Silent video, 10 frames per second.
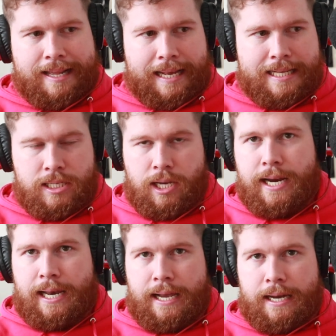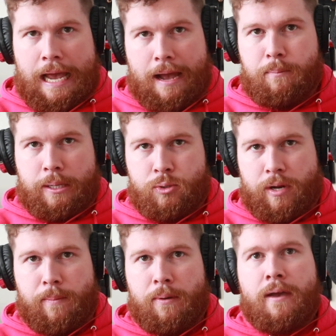like cycling and camping
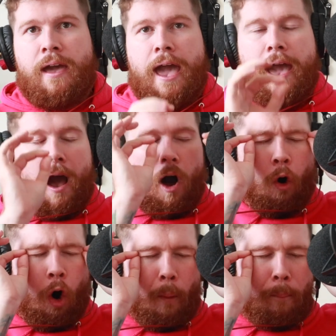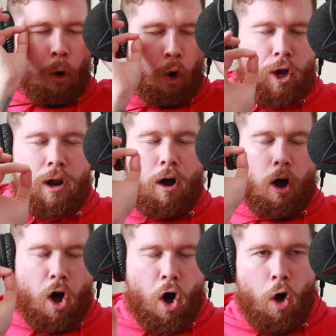trip, put
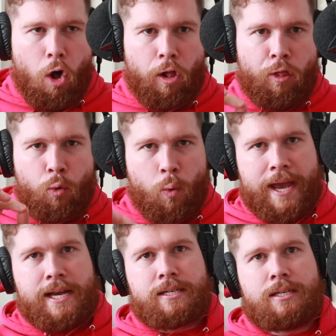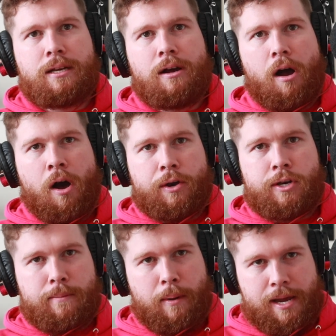all the weight
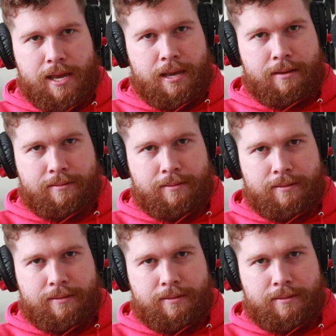on your bike.